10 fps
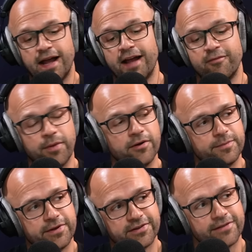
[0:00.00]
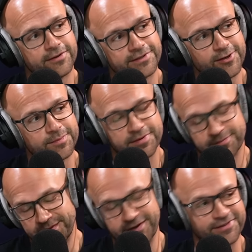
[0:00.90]
I have, but only because I've looked it up
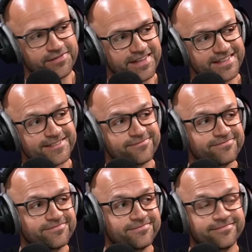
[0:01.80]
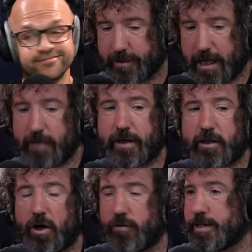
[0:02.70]
because ah, of this. Okay, David
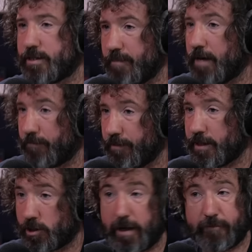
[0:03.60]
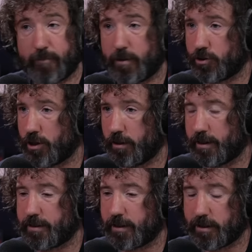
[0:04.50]
Conn is the man for this. Great football
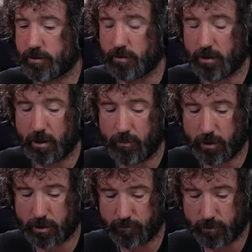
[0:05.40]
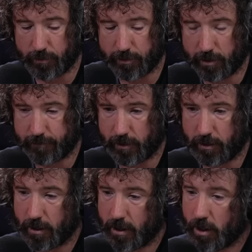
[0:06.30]
journalist. He's done a lot of work on Rule
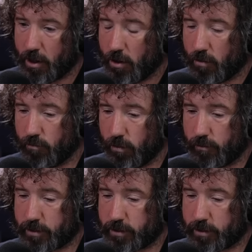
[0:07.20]
34. Rule.